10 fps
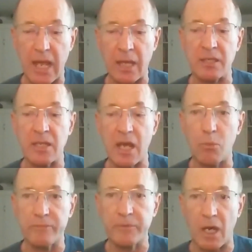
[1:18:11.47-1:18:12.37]
And now
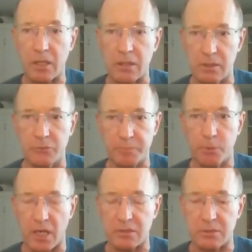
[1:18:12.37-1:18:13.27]
we've got close
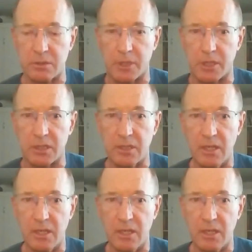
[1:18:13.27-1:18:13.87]
proximity